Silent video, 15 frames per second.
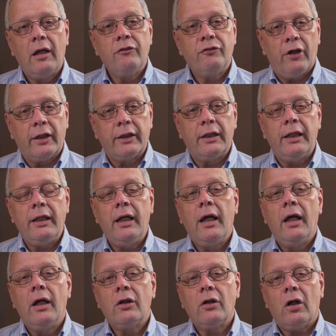Finally,
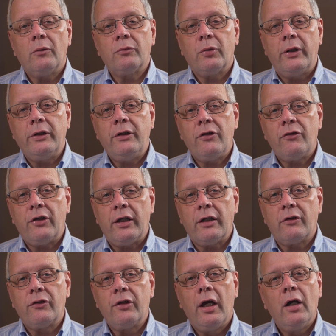
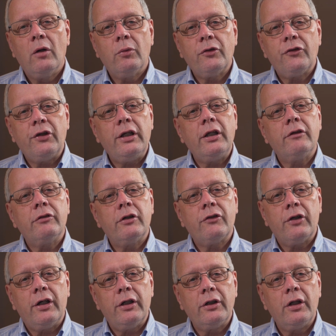COP26 will see the
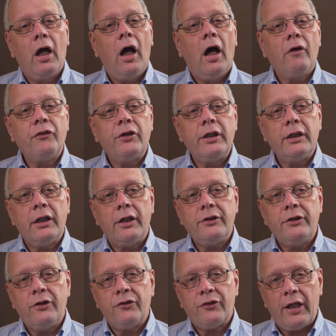return of the
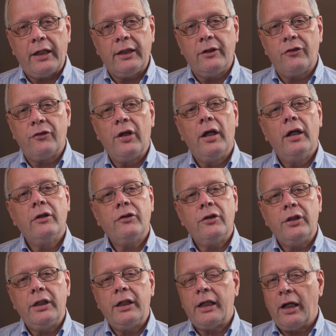United States to
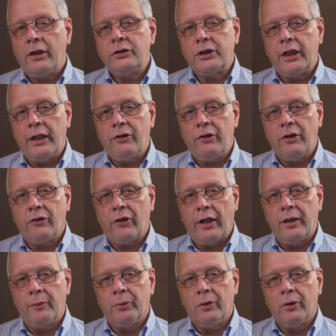the negotiating
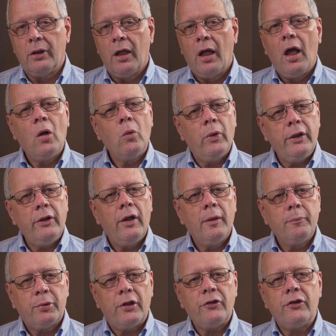table,
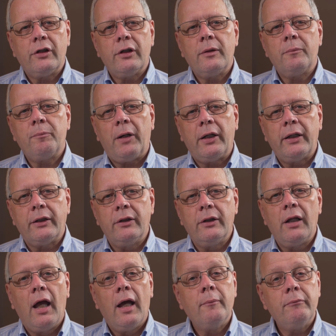with President
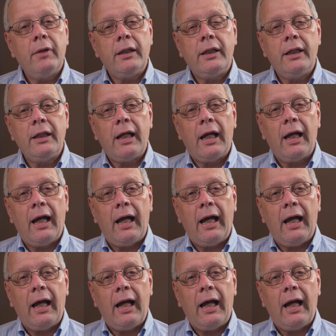Biden making